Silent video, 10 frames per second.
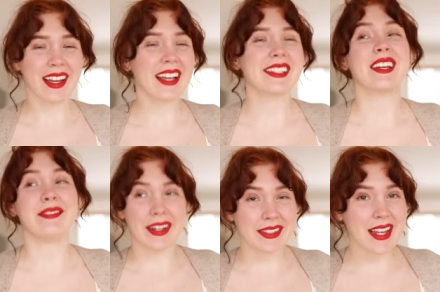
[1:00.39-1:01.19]
Like I
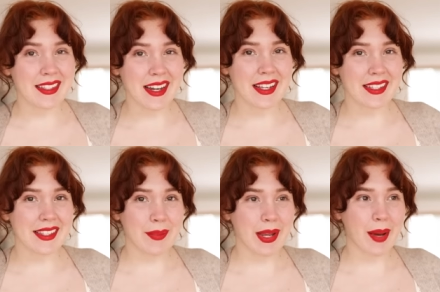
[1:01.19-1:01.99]
said, Valentine's Day
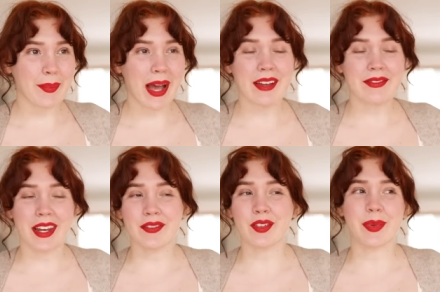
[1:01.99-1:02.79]
is coming up. I've
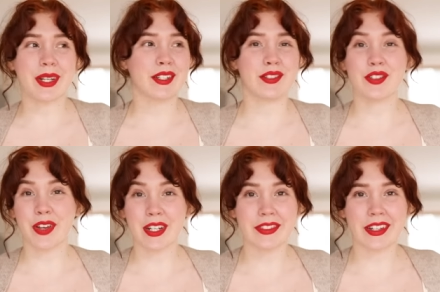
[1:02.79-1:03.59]
never been a huge
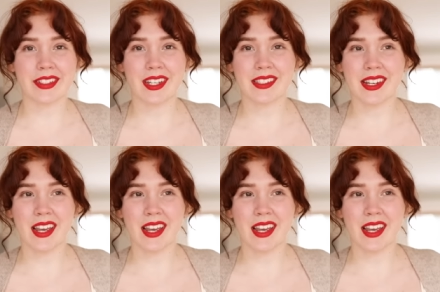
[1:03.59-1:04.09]
fan of Valentine's